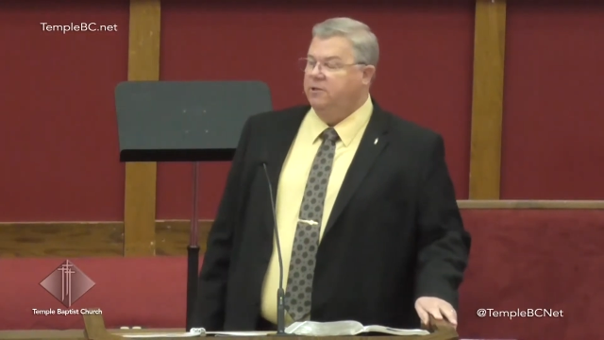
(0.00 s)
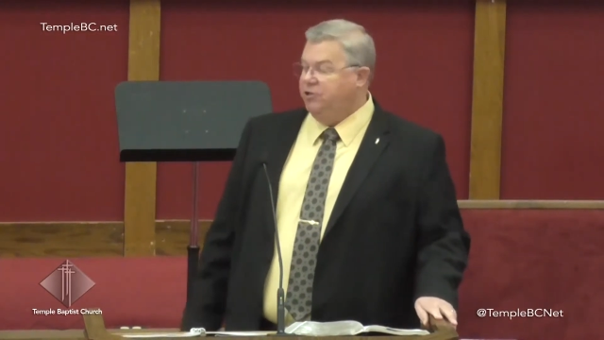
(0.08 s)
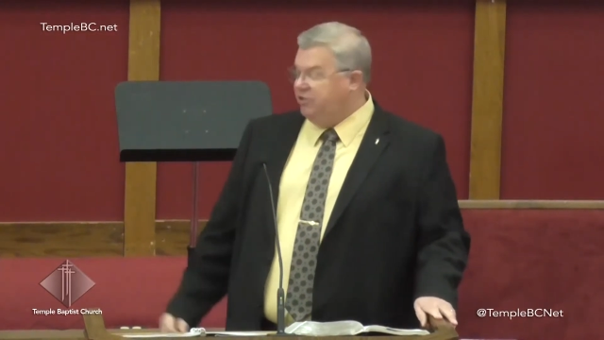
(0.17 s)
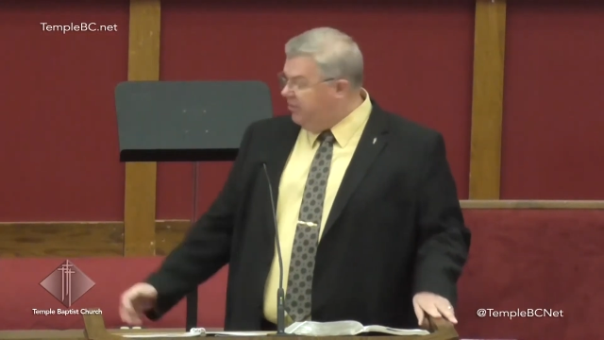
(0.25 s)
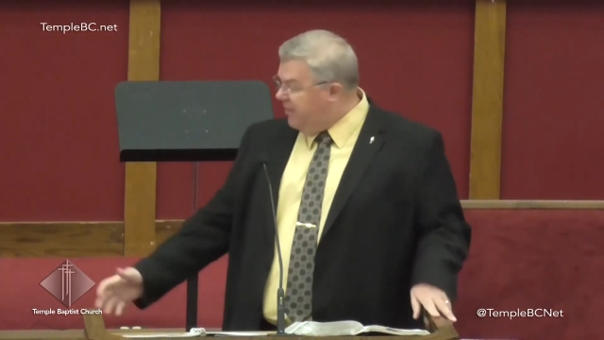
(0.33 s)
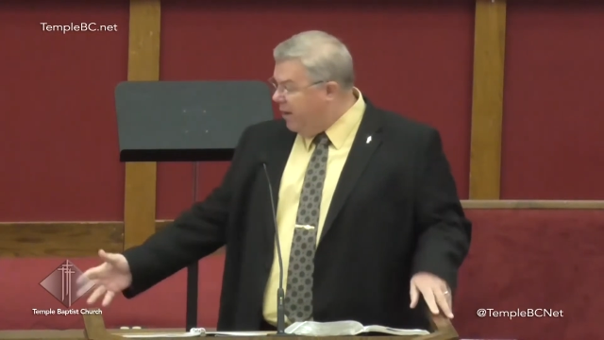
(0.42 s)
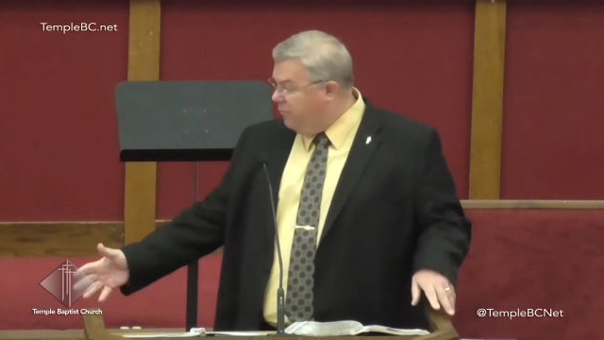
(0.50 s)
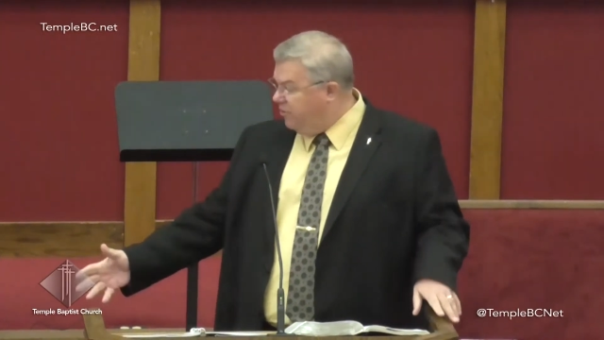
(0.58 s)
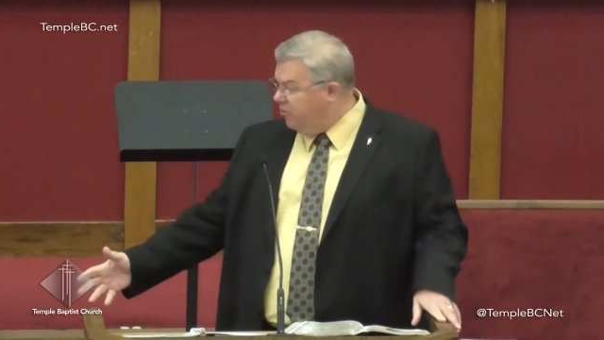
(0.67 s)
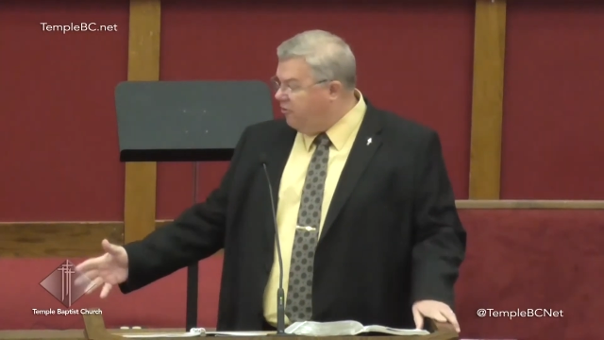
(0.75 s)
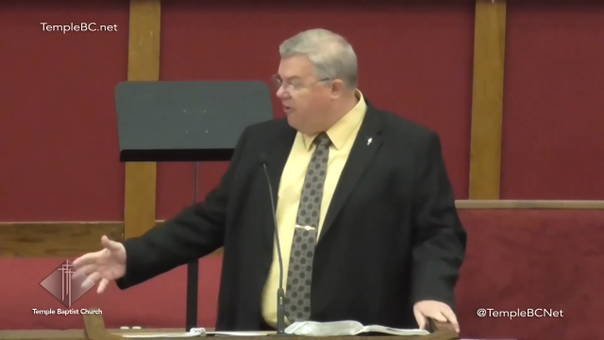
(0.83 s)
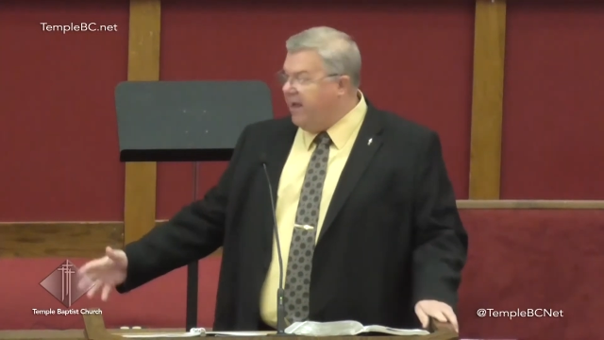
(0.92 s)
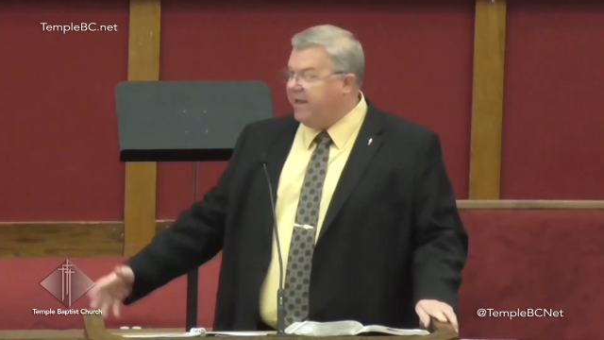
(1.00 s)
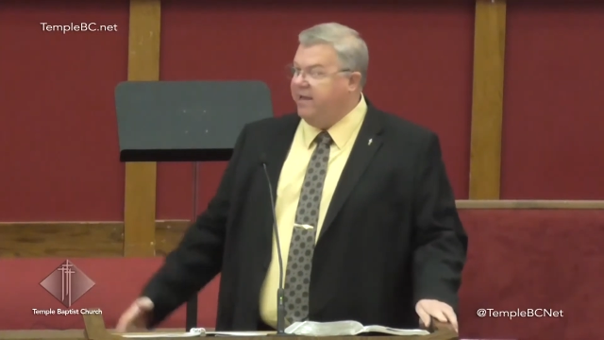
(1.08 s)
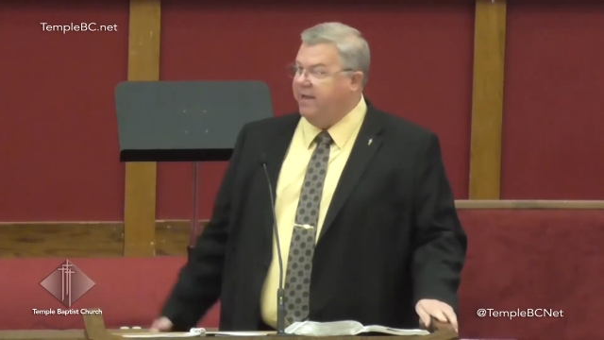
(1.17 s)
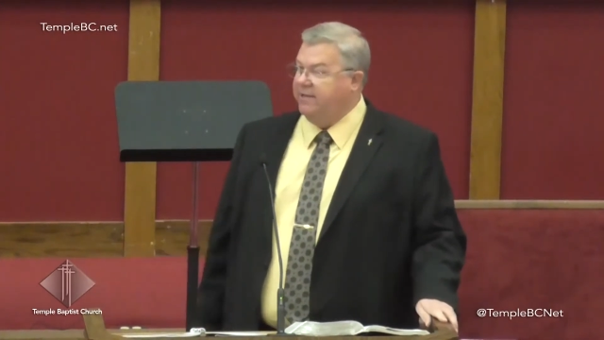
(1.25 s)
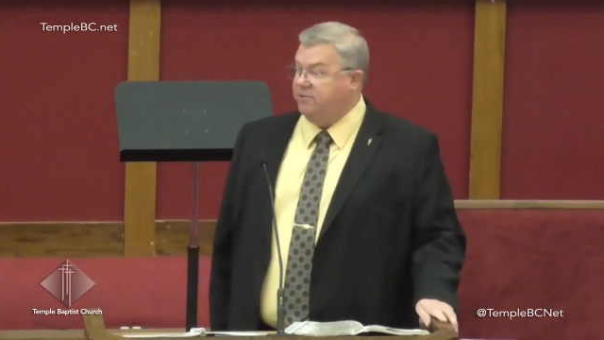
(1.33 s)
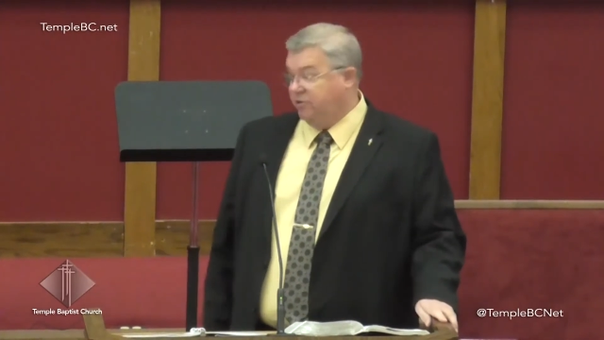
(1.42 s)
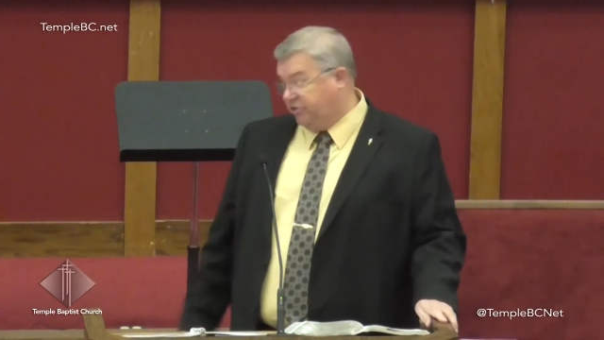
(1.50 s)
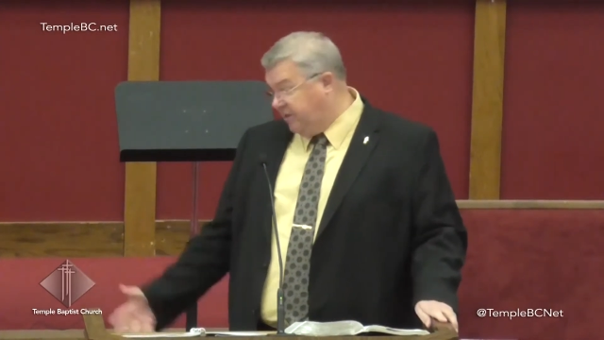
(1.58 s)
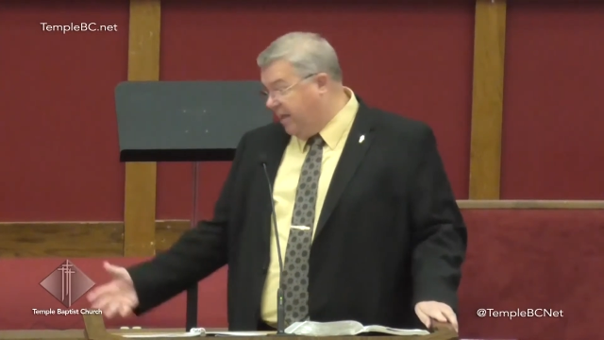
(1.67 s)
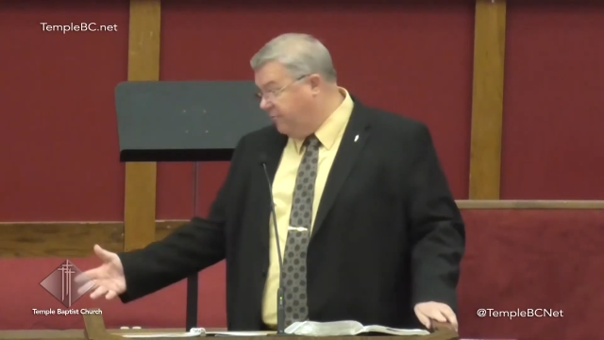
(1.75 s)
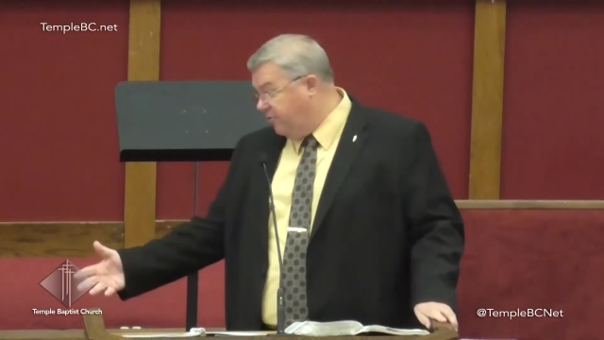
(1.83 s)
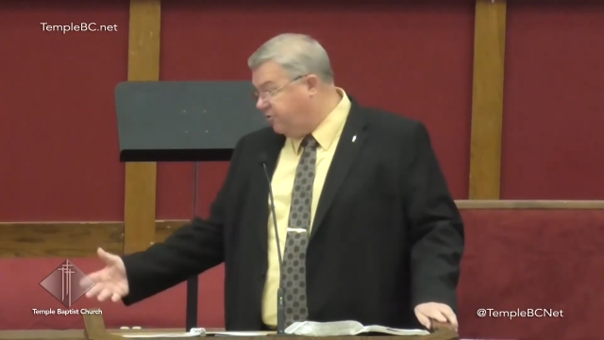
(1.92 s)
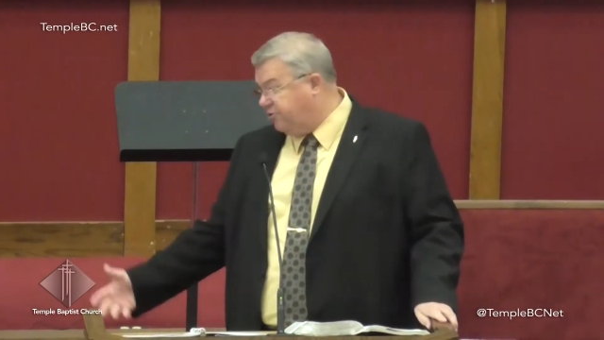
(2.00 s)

you see that with your grandkids, or you see that with your